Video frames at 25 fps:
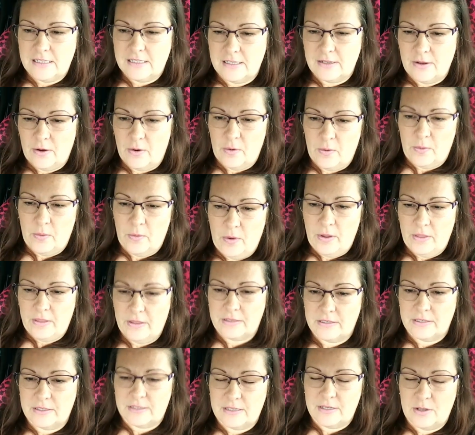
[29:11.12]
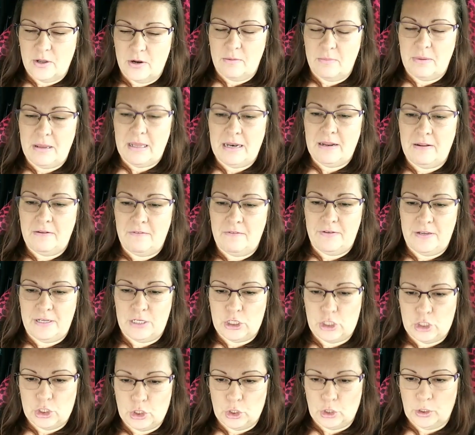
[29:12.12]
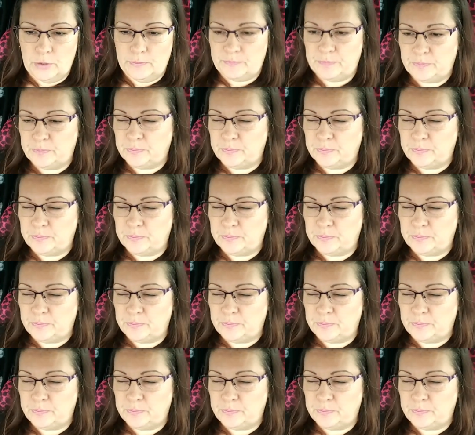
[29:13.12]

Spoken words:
So, that's going to be an adventure.